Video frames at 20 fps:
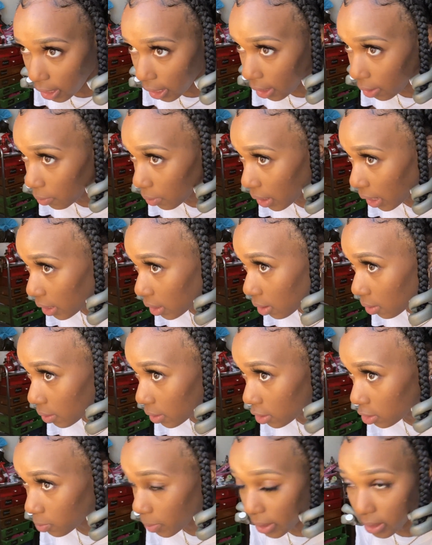Like, when I don't
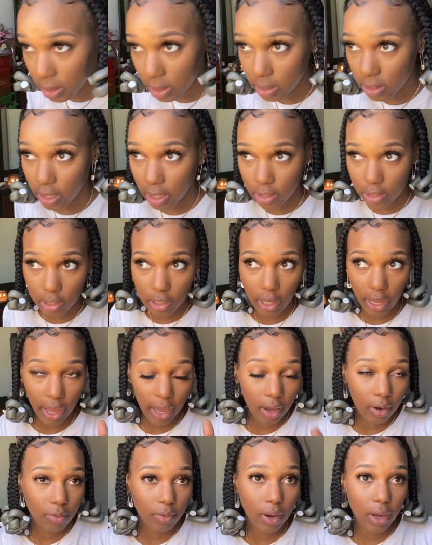expect these edges to
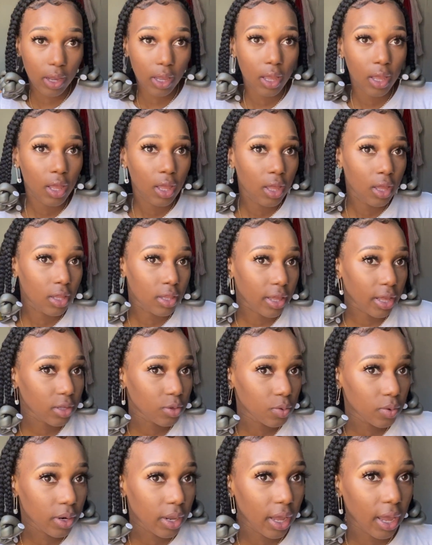act right,
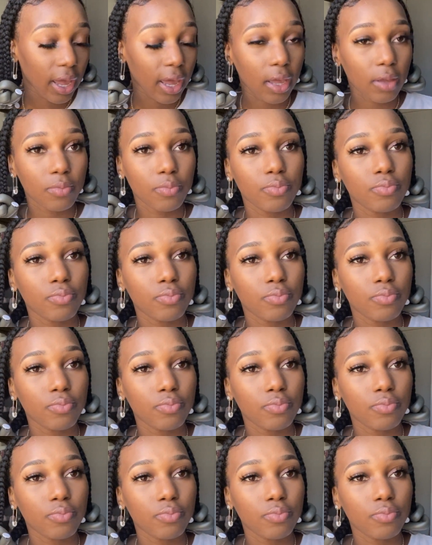that's when they act.